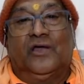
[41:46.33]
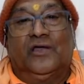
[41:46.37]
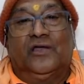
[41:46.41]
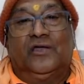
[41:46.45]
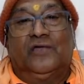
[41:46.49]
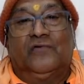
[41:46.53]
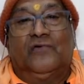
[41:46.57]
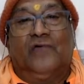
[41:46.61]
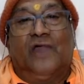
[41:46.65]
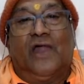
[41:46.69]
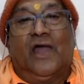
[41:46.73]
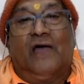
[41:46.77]

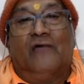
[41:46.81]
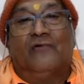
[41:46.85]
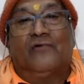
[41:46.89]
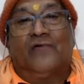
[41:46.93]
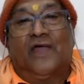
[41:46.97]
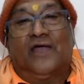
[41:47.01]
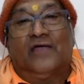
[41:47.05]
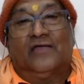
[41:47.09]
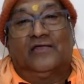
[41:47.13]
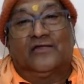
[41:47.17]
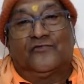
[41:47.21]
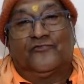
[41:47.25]
you will have
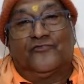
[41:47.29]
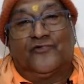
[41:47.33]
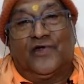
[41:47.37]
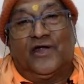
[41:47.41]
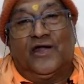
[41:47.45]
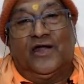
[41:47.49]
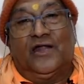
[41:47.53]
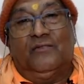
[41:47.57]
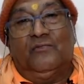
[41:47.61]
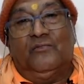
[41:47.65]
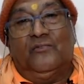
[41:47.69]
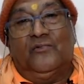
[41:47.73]
neither
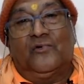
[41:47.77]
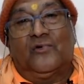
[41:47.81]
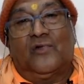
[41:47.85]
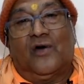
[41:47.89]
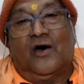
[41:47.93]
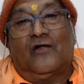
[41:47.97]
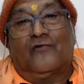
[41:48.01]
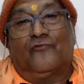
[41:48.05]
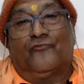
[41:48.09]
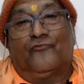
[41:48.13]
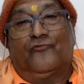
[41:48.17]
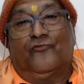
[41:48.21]
freedom
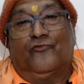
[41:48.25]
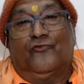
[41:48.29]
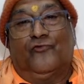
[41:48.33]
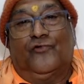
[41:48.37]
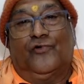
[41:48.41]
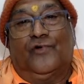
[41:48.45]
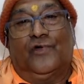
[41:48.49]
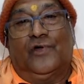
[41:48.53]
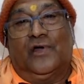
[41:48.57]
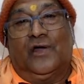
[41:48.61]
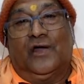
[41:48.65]
nor food.